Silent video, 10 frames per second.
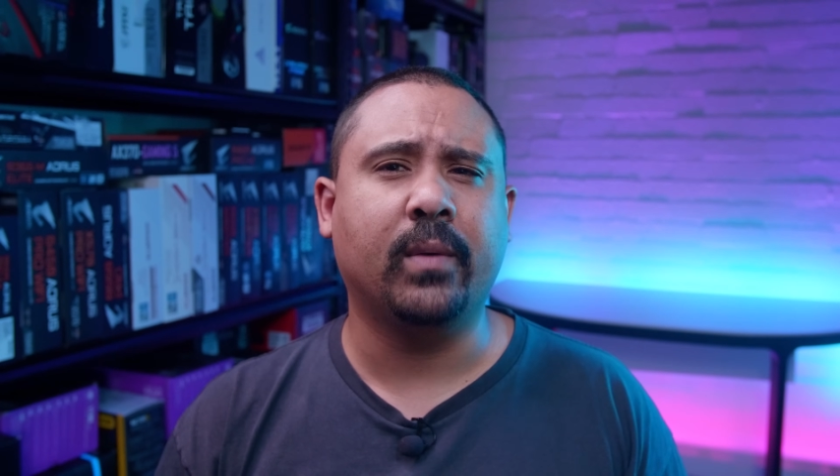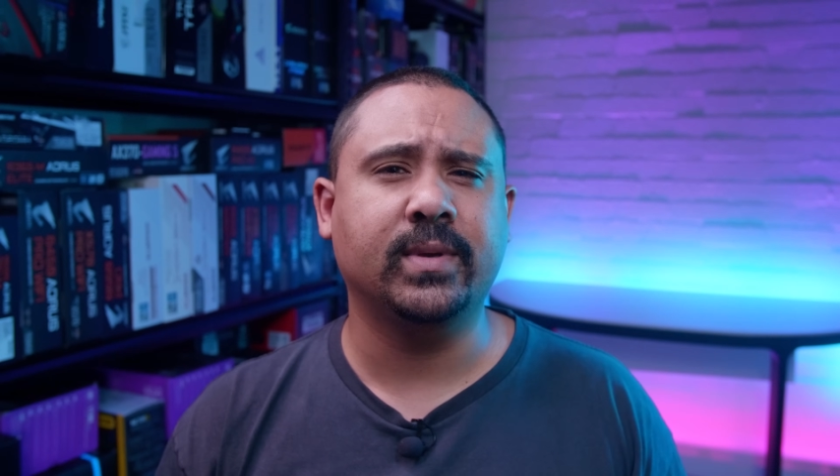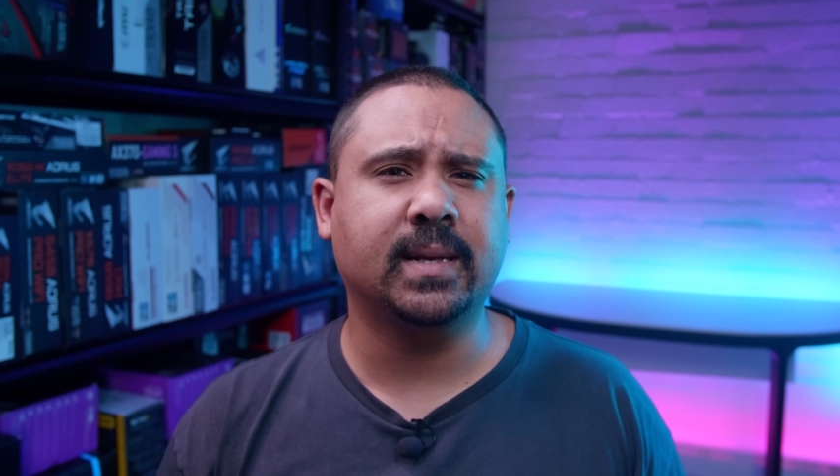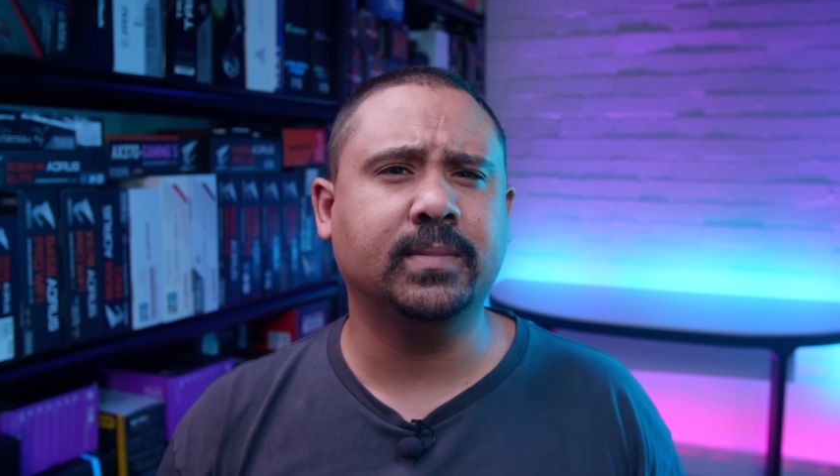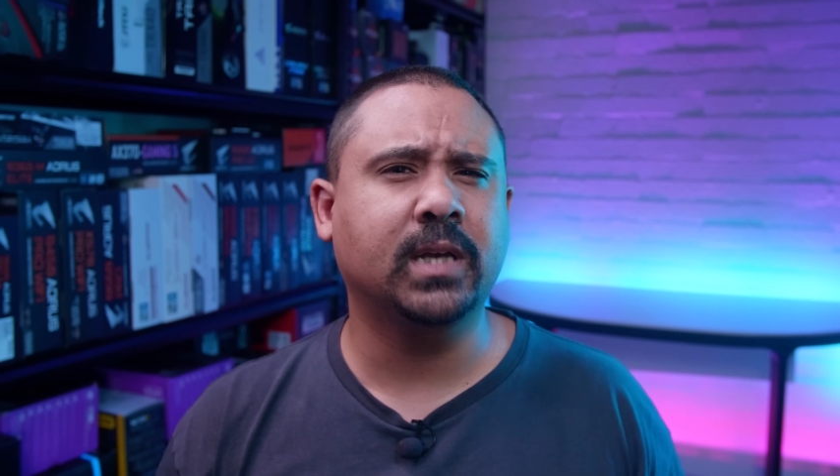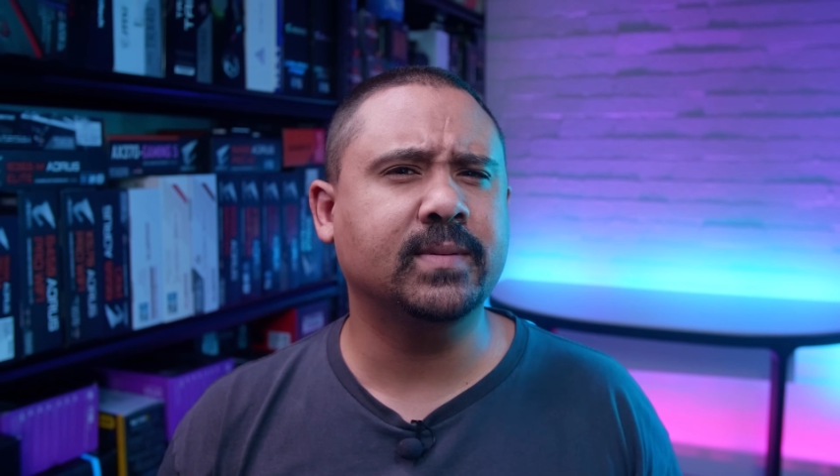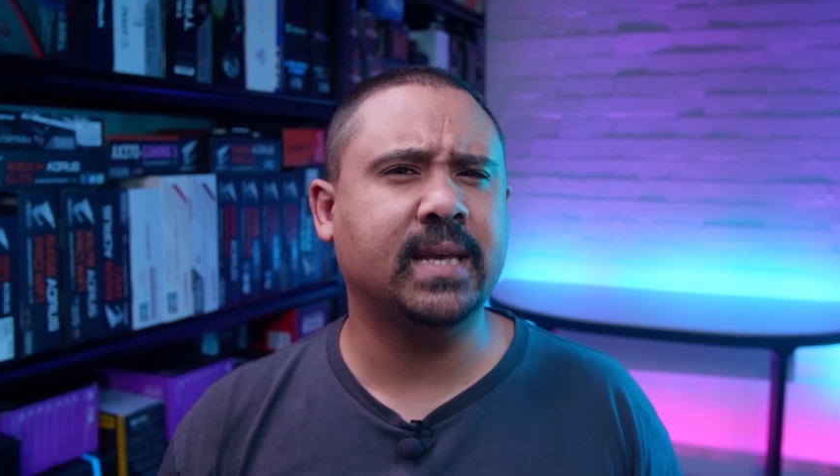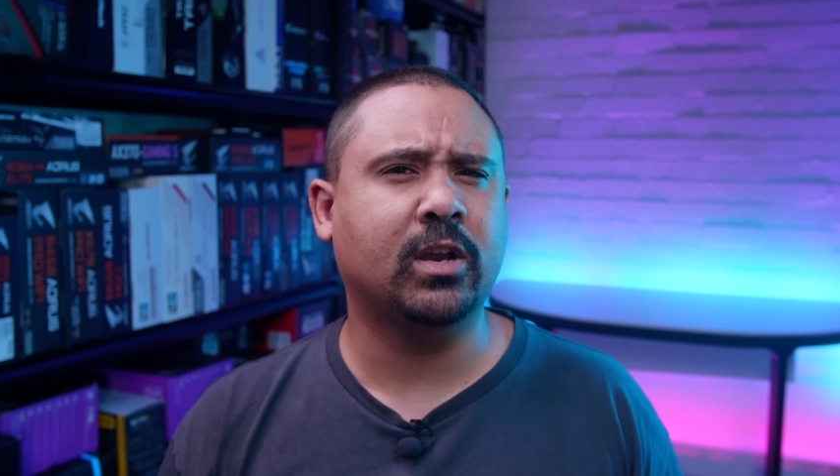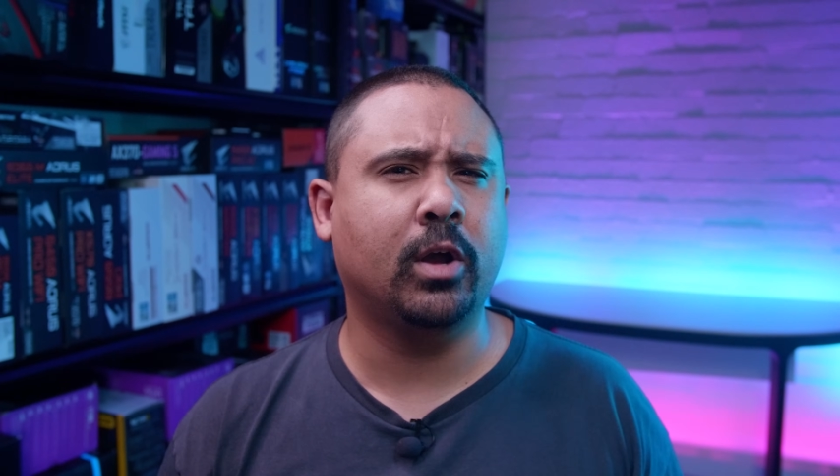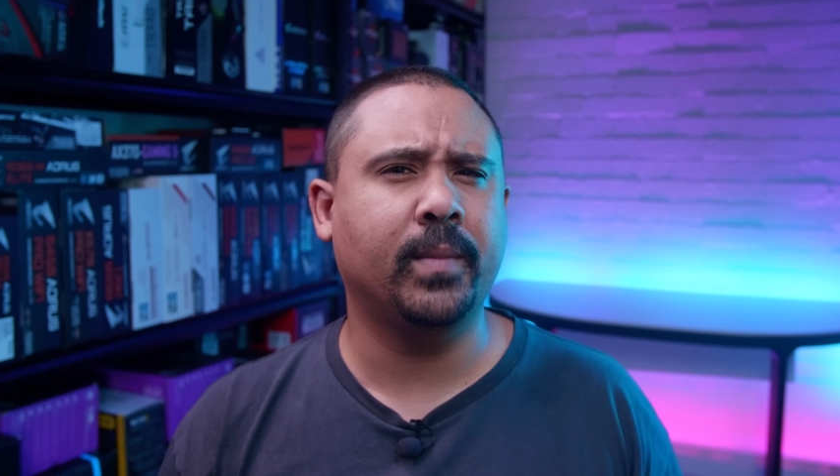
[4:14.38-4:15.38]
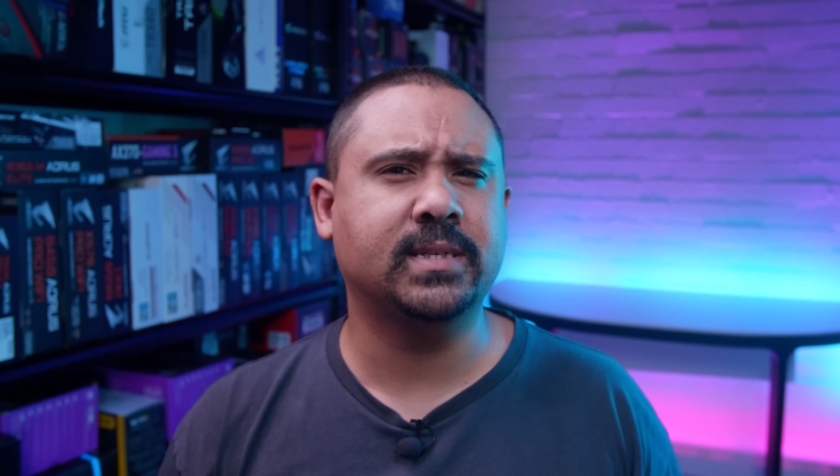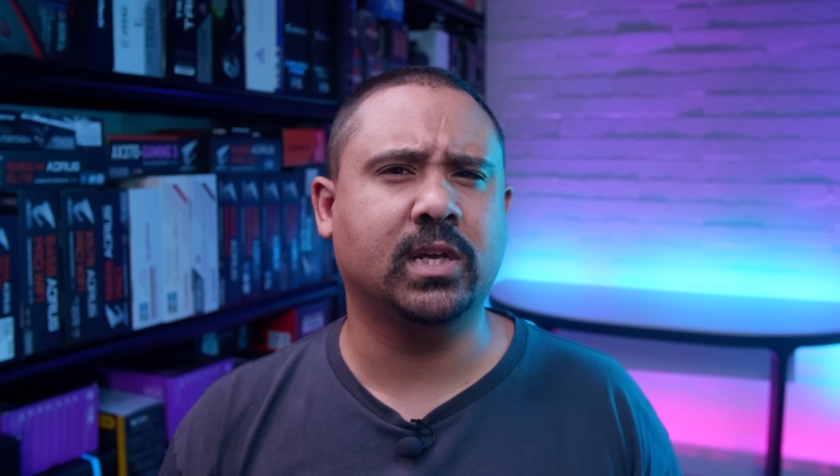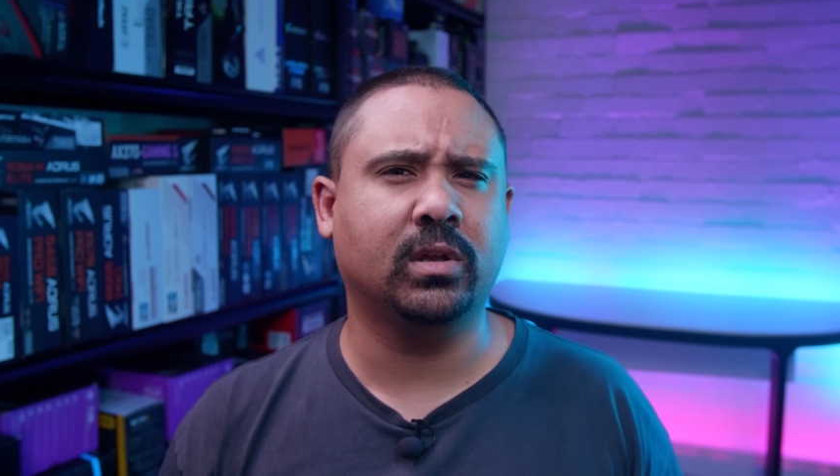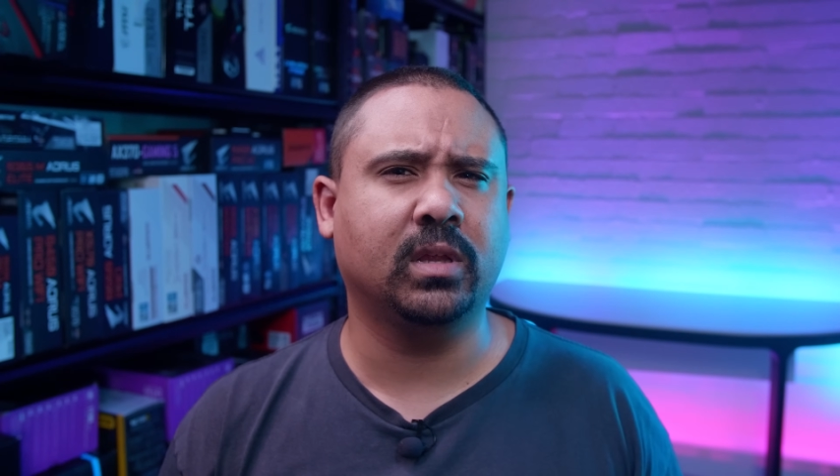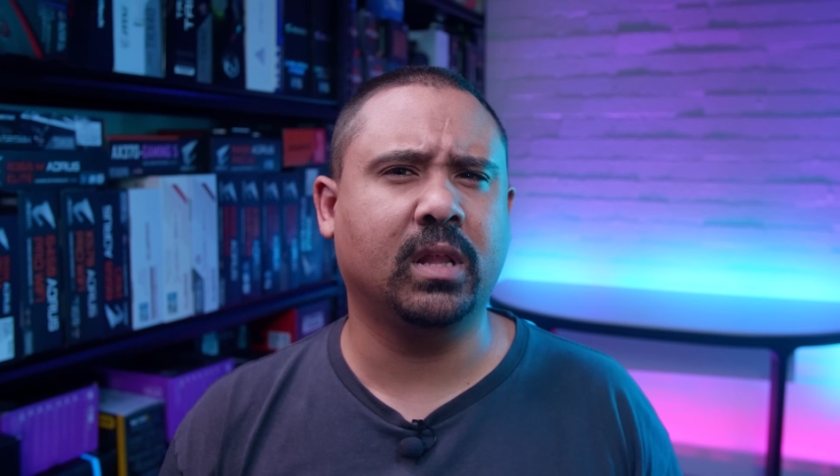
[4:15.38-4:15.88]
We sometimes get comments
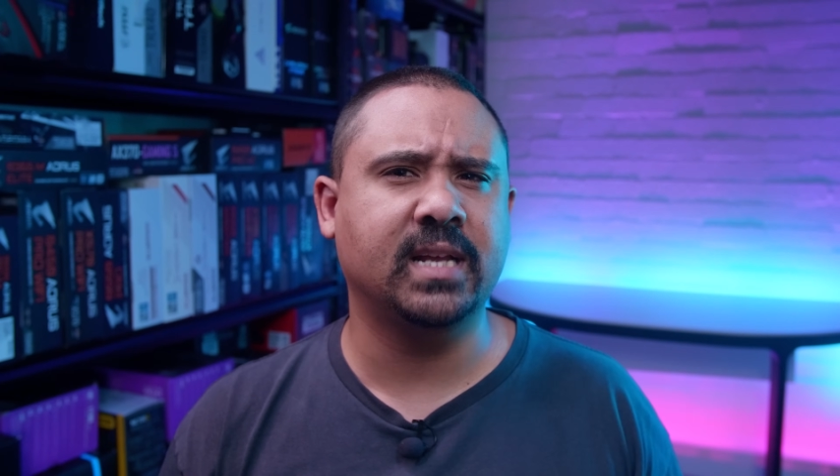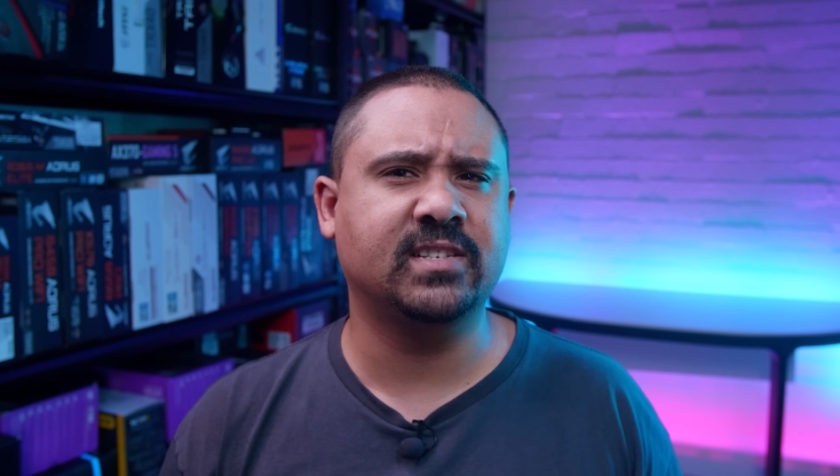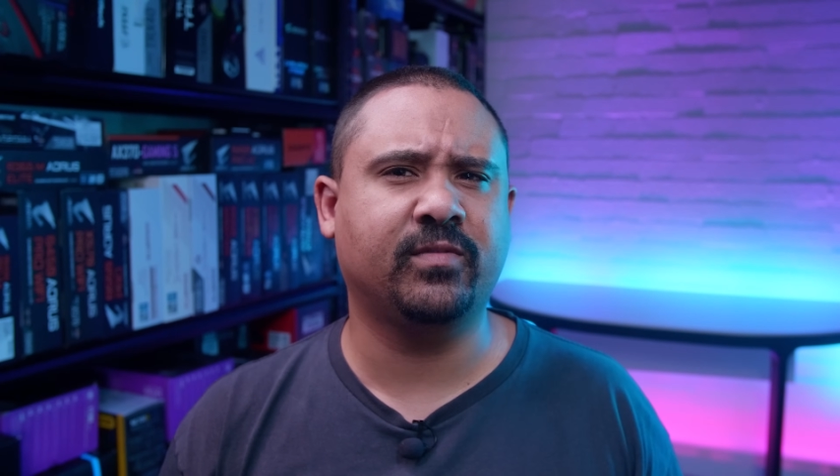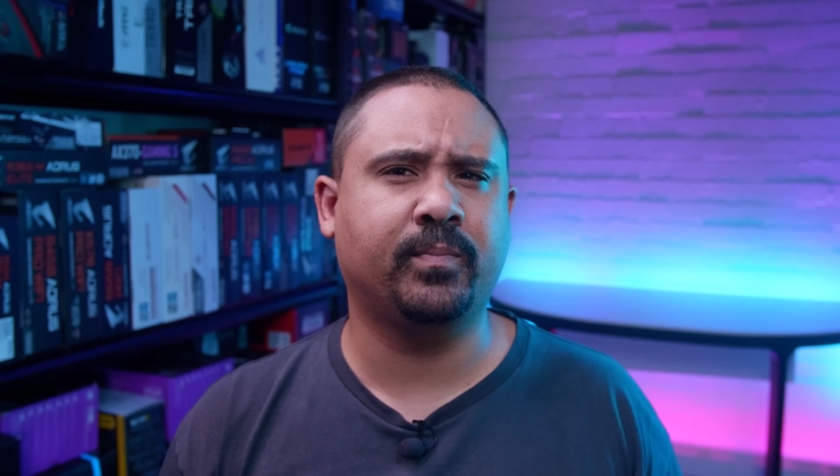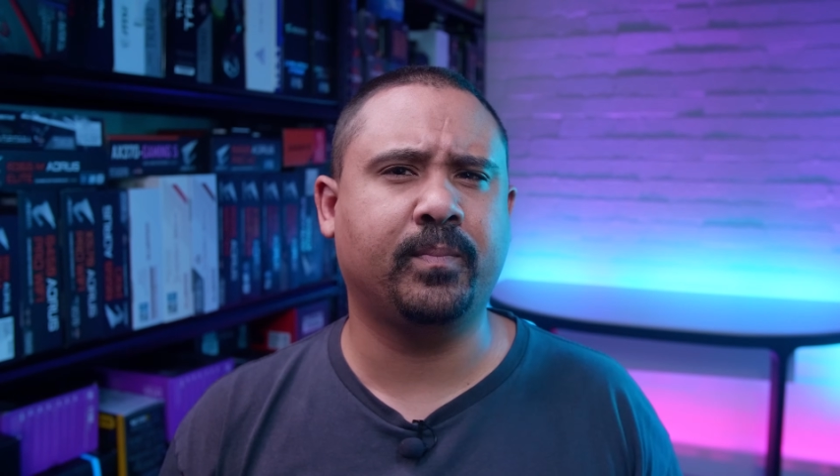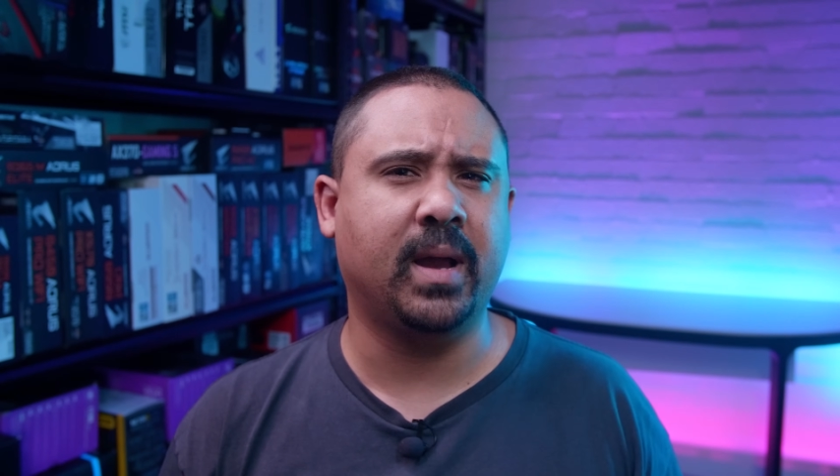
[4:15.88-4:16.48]
along the lines of